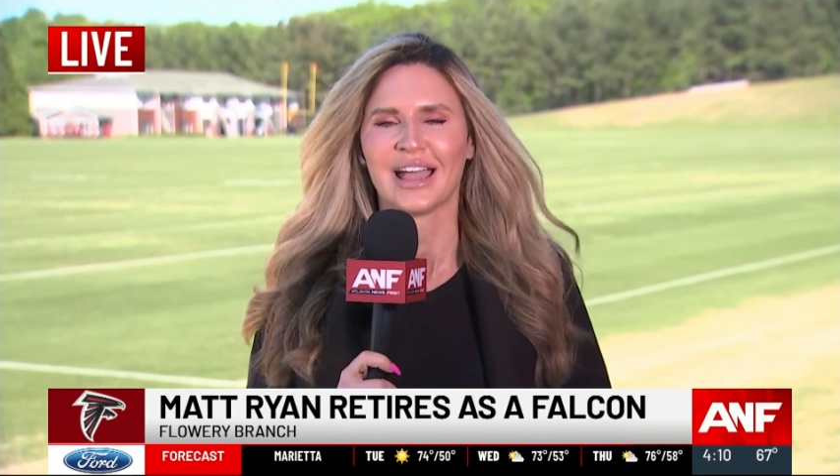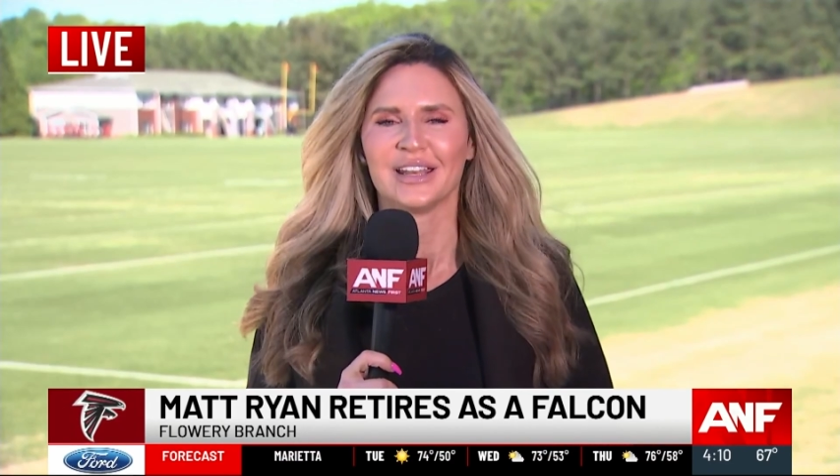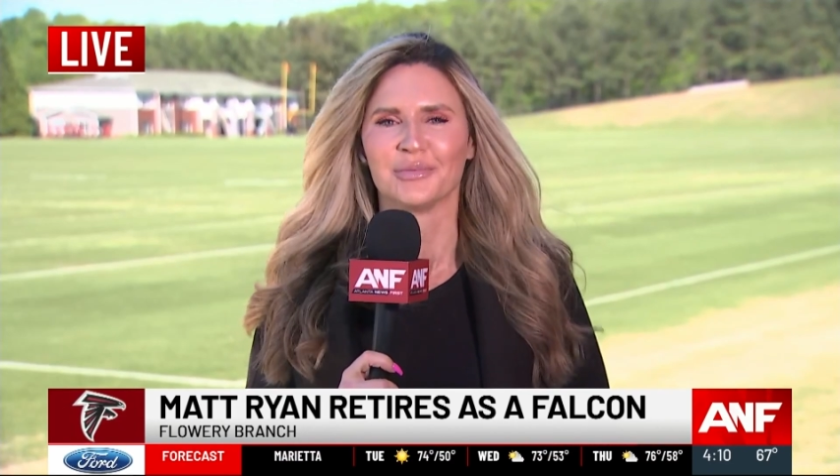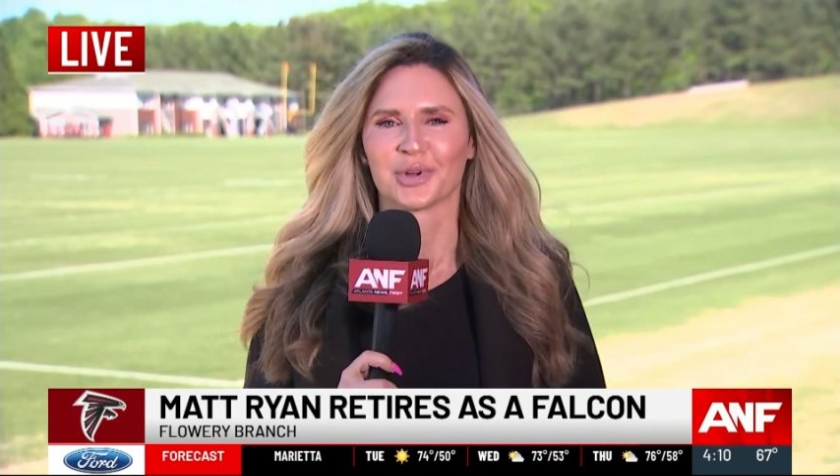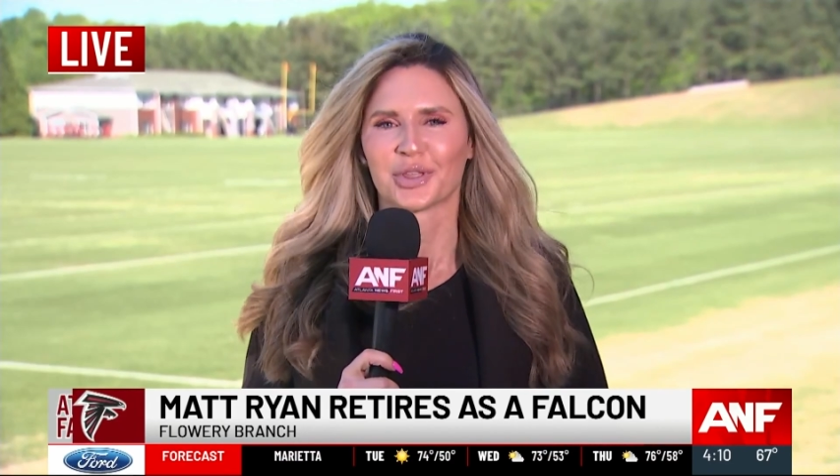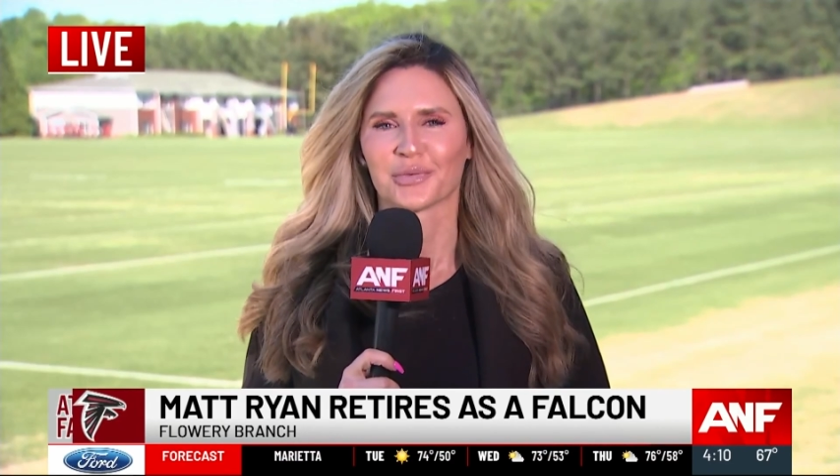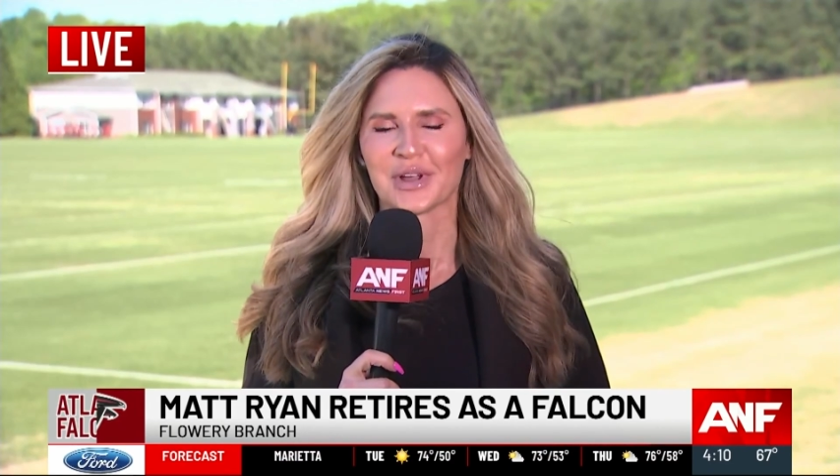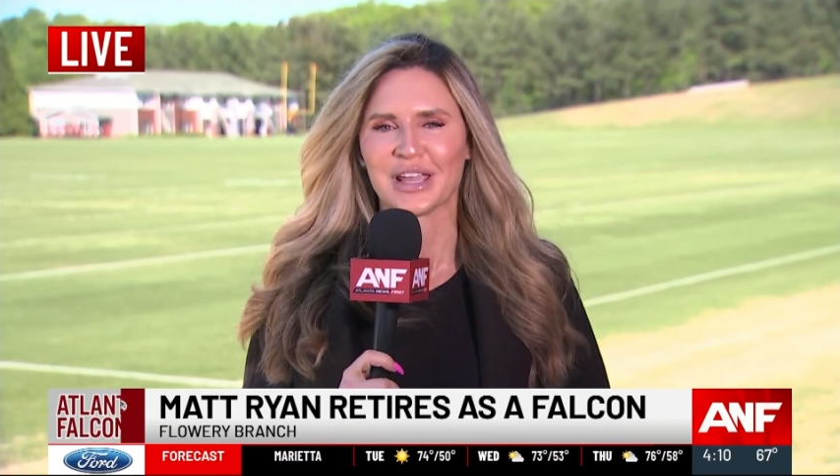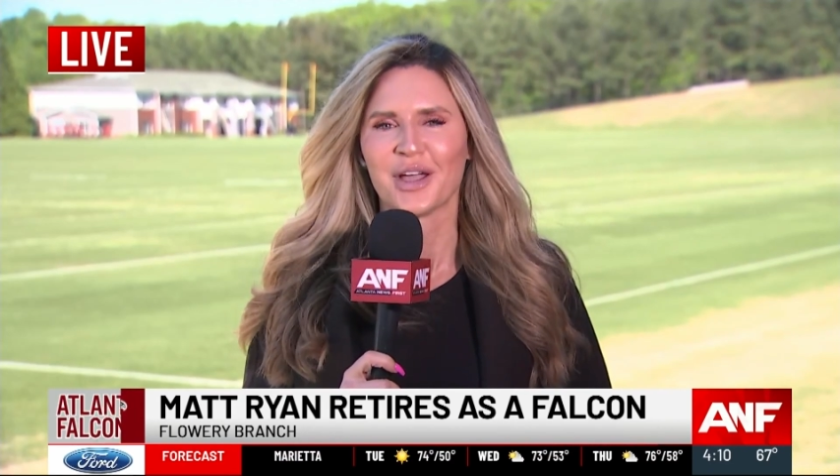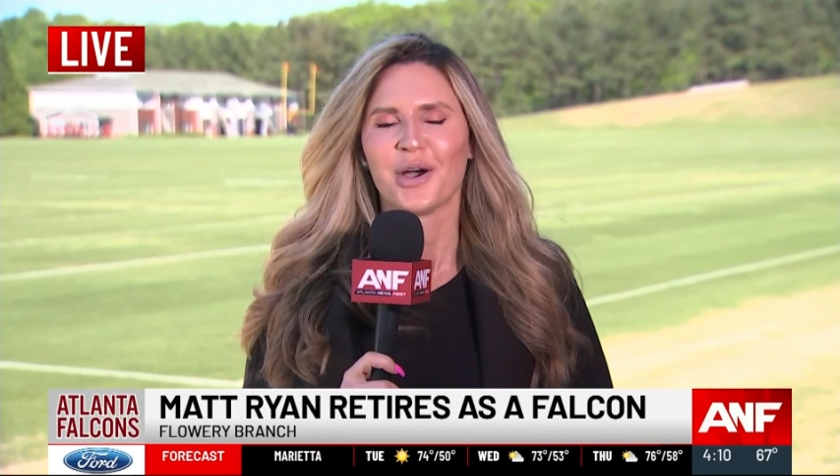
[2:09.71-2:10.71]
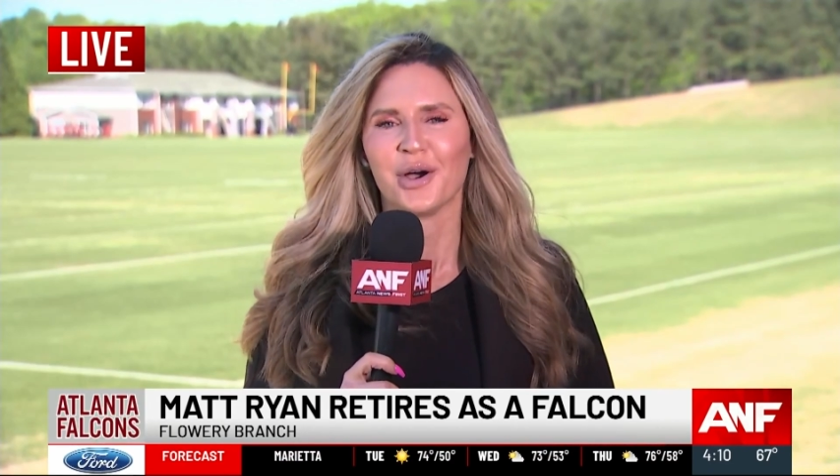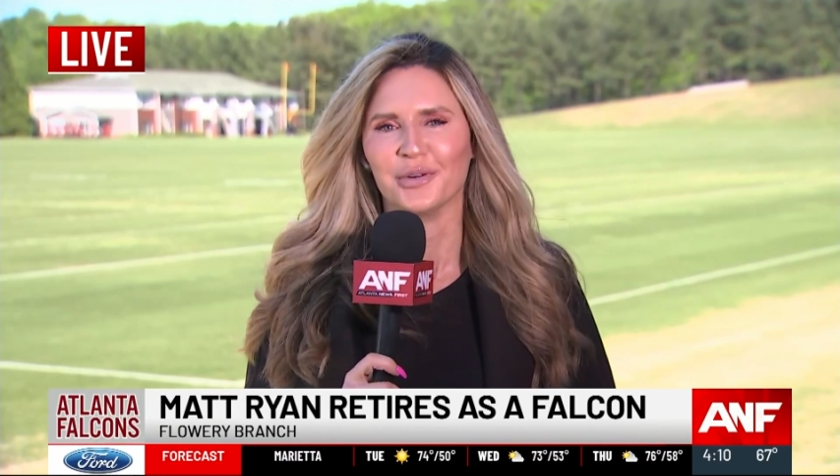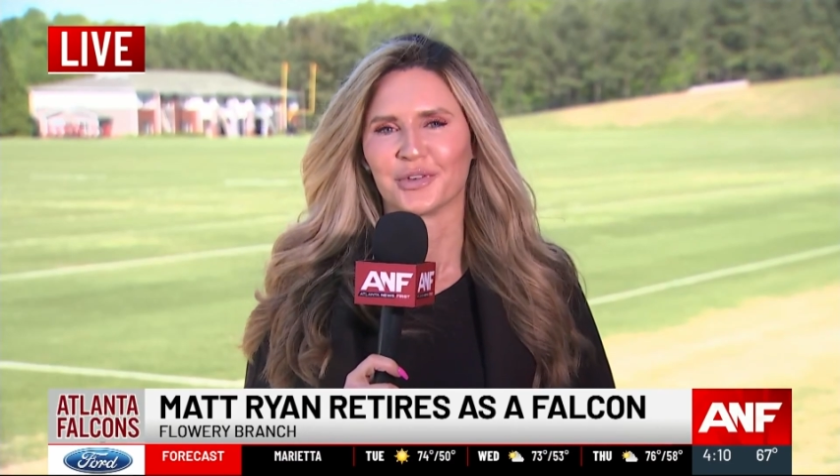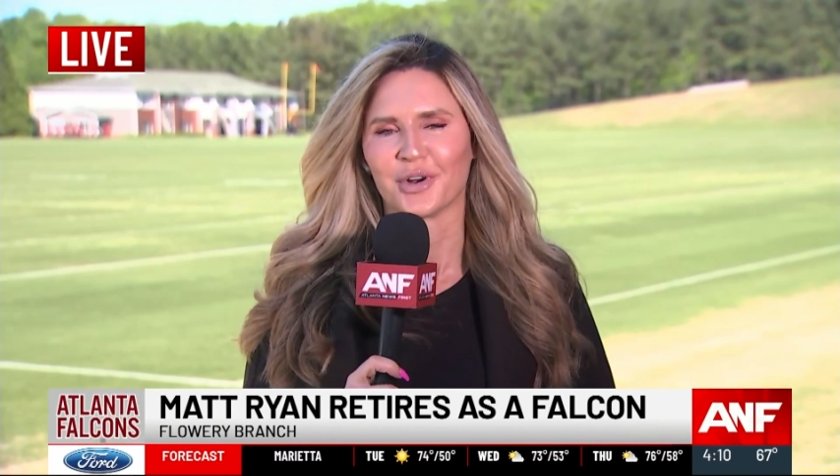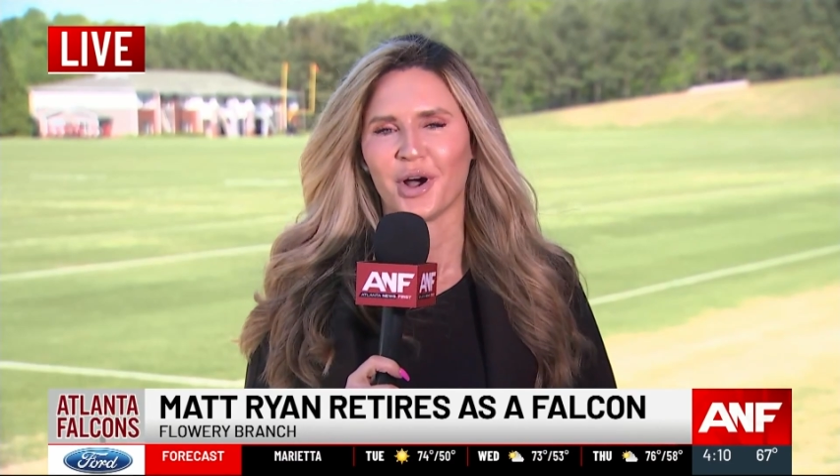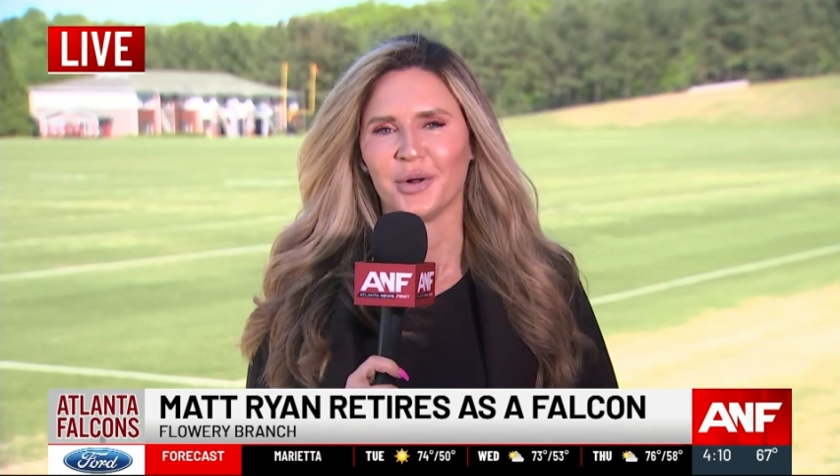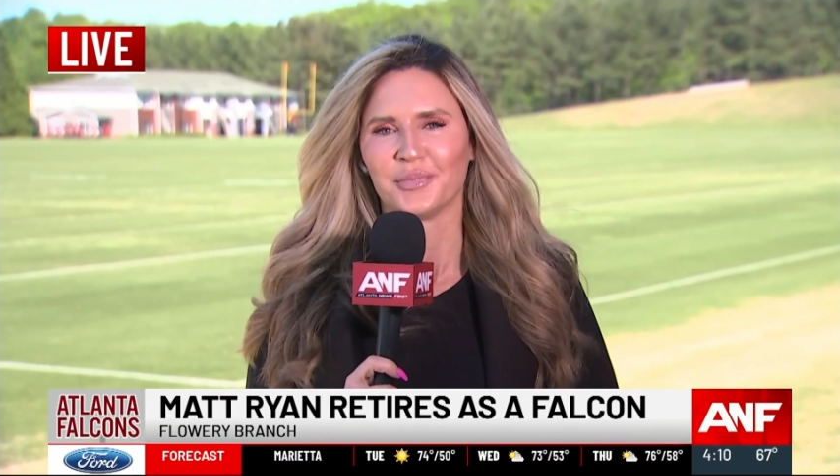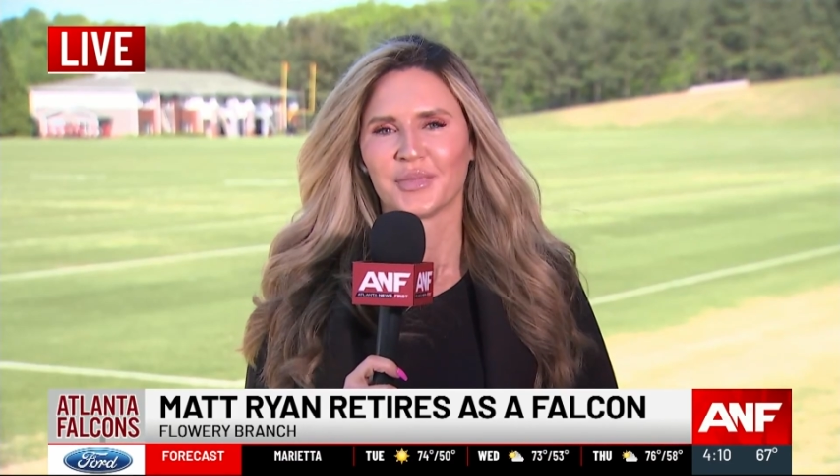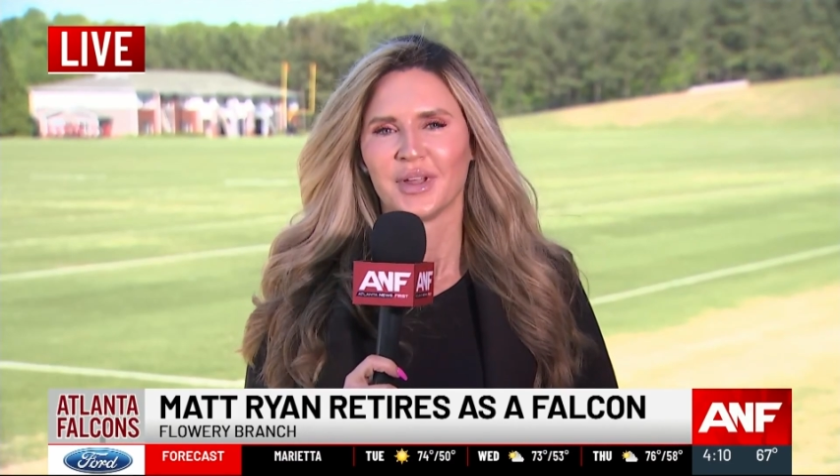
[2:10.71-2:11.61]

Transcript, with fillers: at number three overall.